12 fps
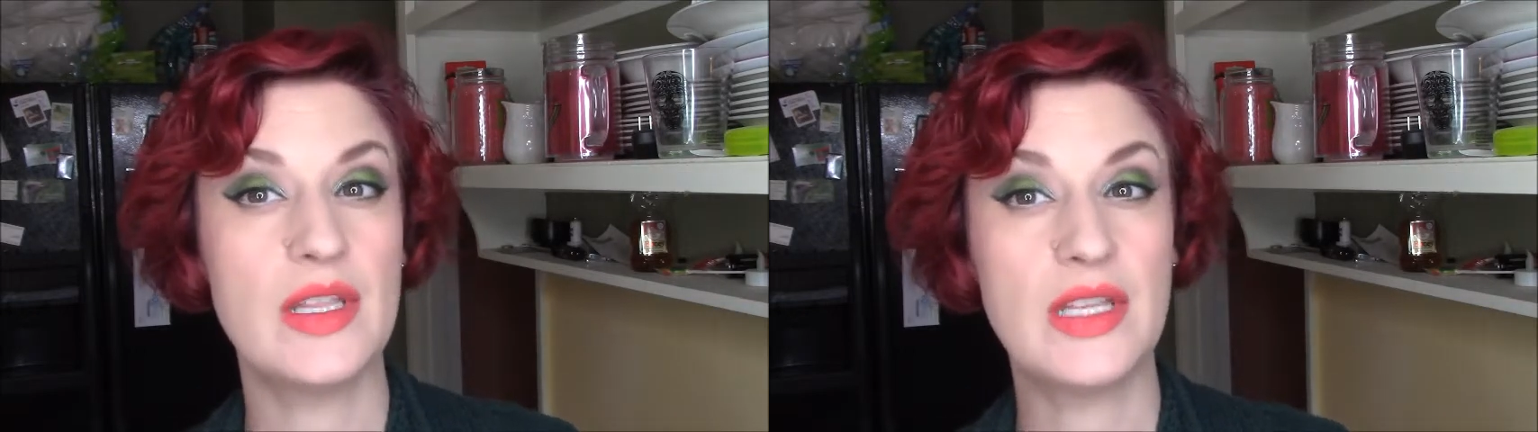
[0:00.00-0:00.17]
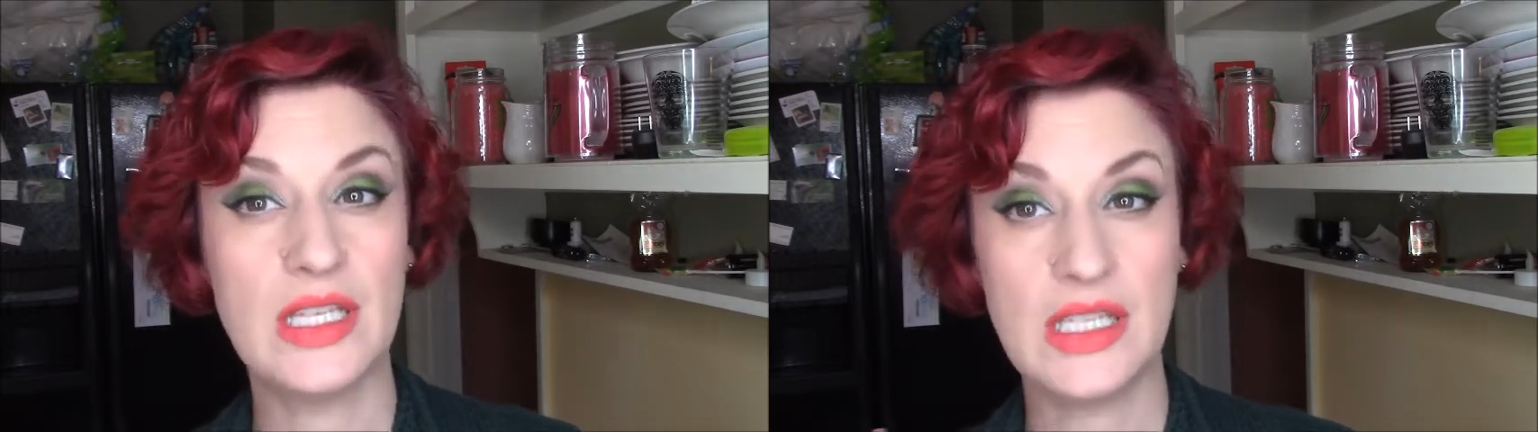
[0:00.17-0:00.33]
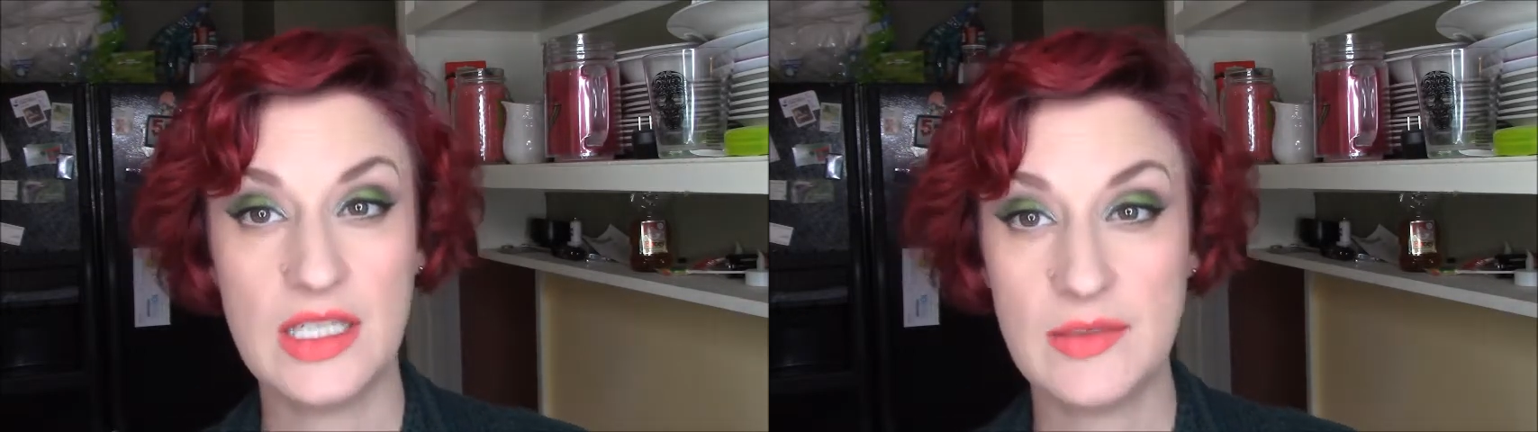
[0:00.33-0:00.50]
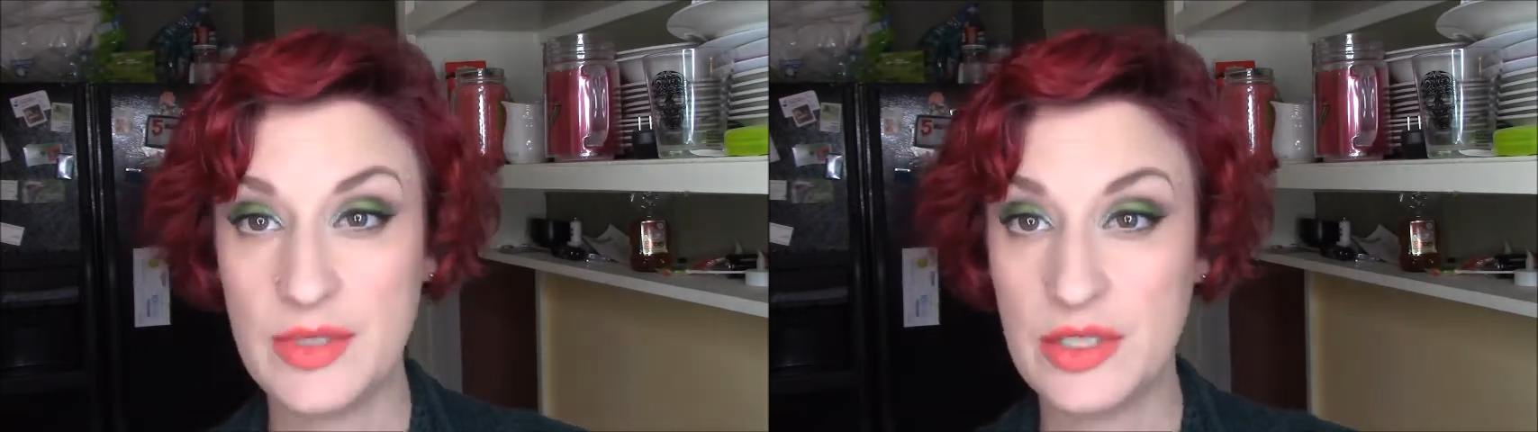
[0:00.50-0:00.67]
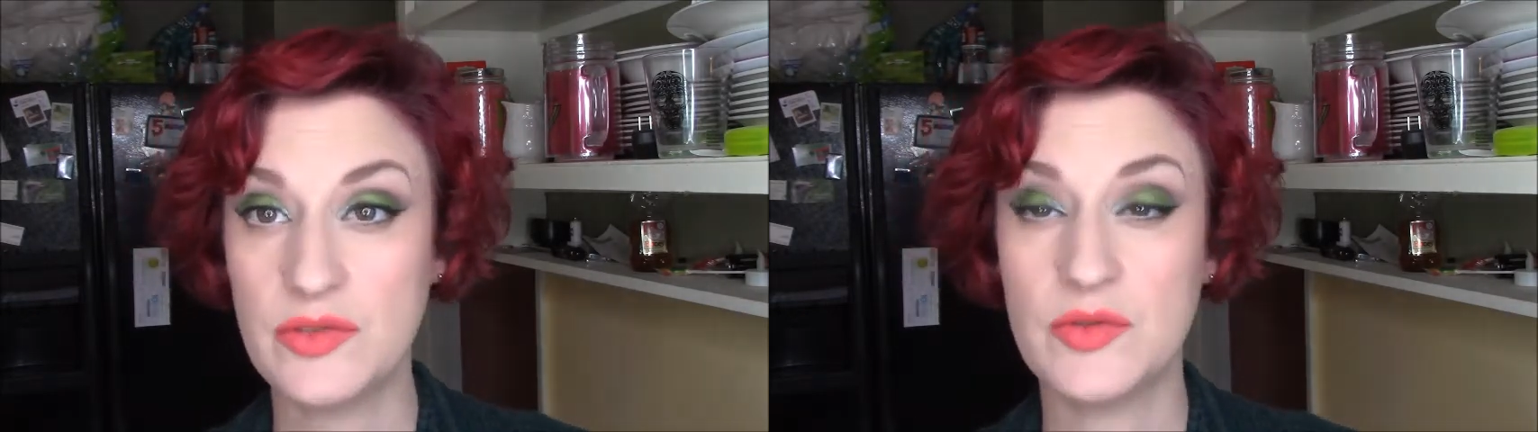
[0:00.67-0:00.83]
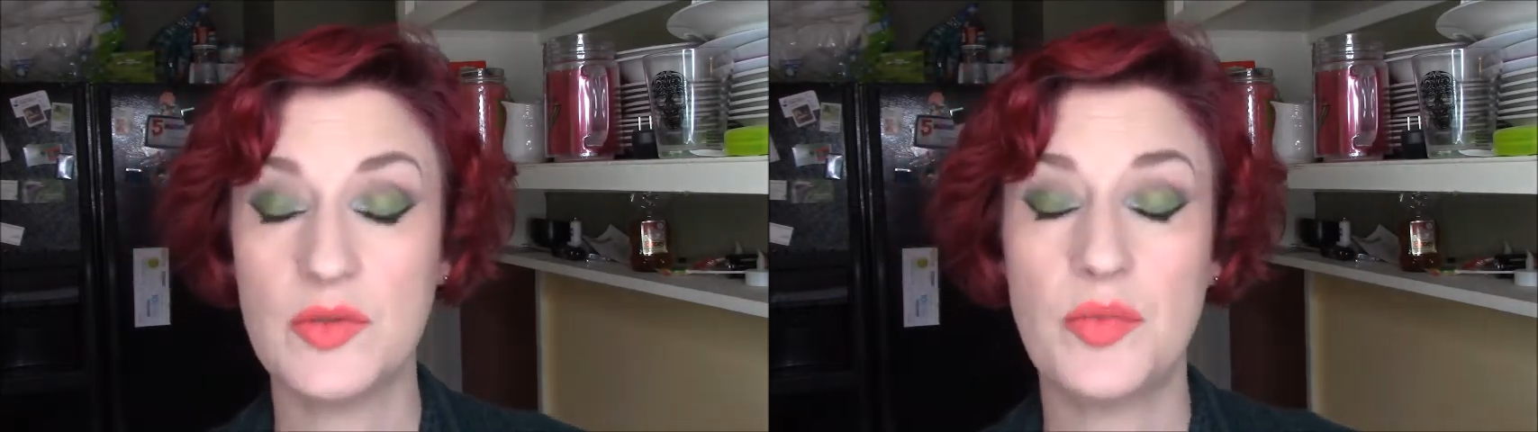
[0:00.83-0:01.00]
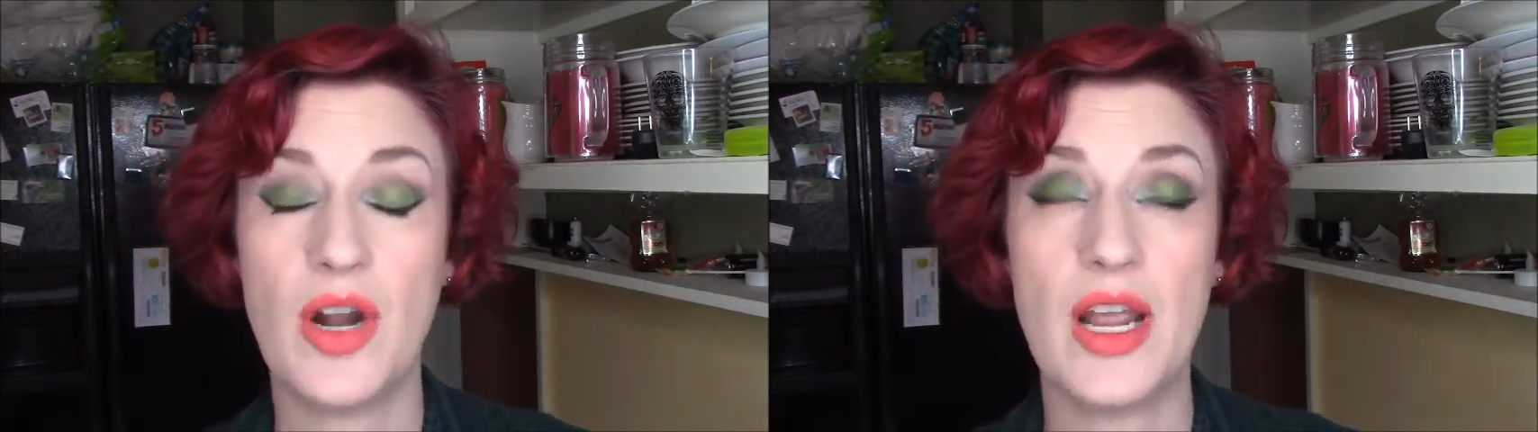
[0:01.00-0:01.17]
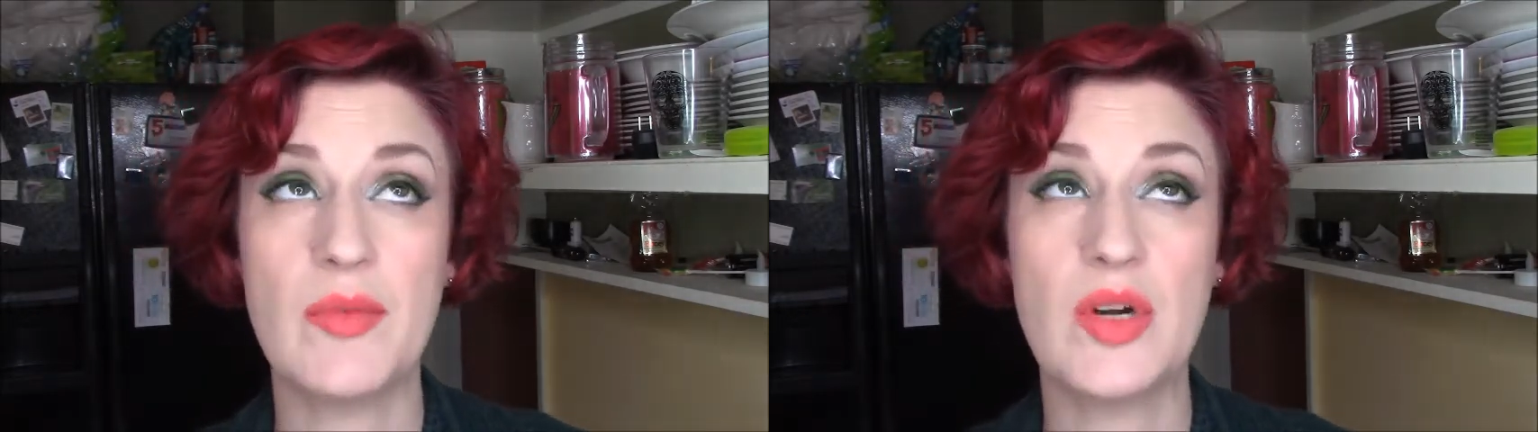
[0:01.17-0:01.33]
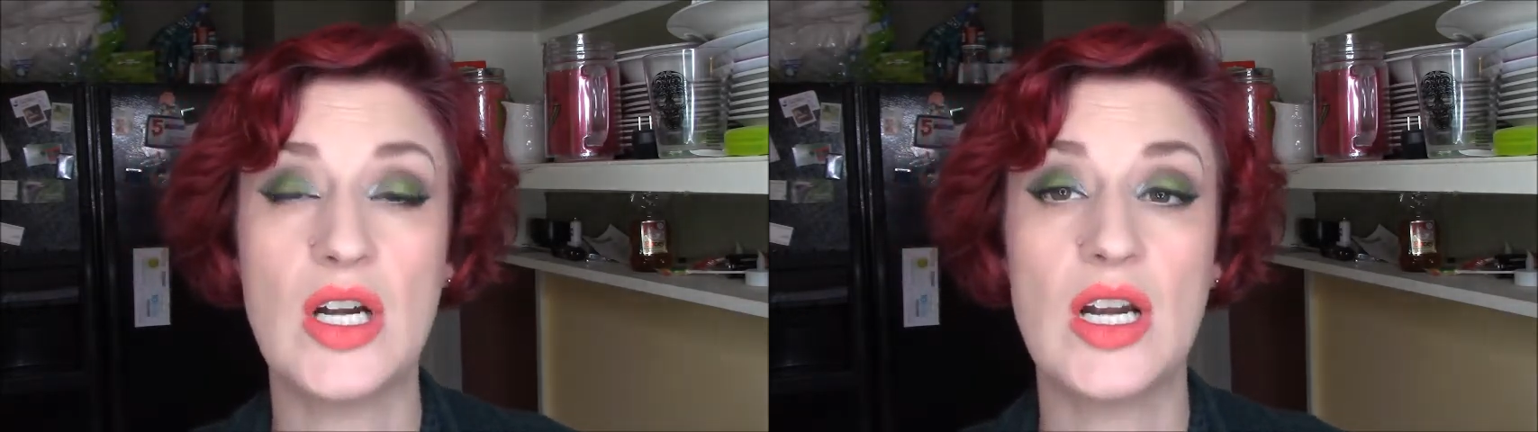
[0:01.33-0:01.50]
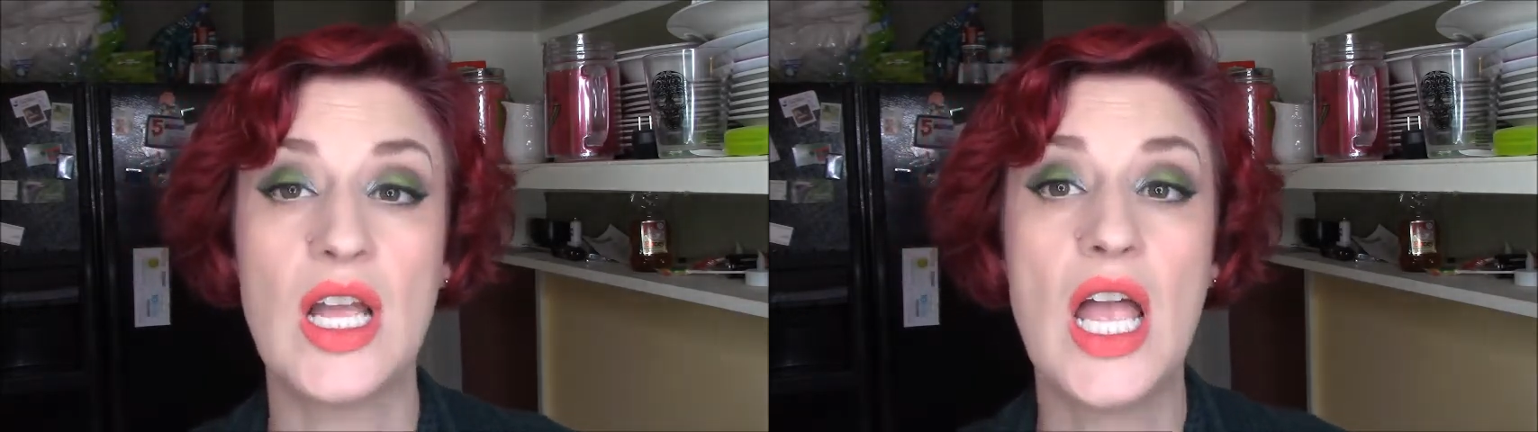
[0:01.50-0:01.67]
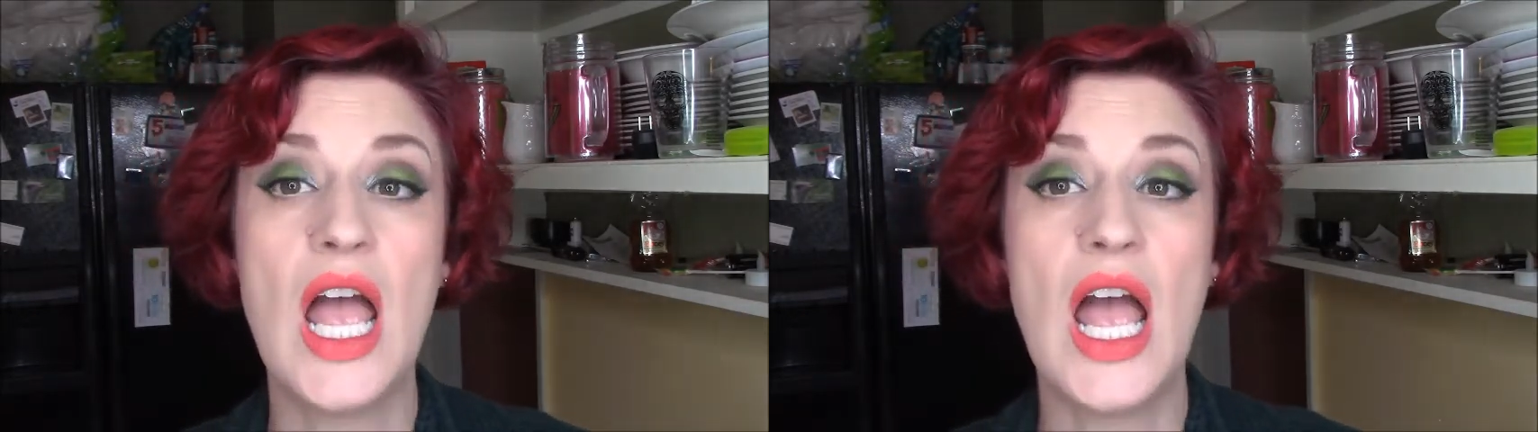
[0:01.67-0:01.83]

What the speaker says: they need to be used with primer.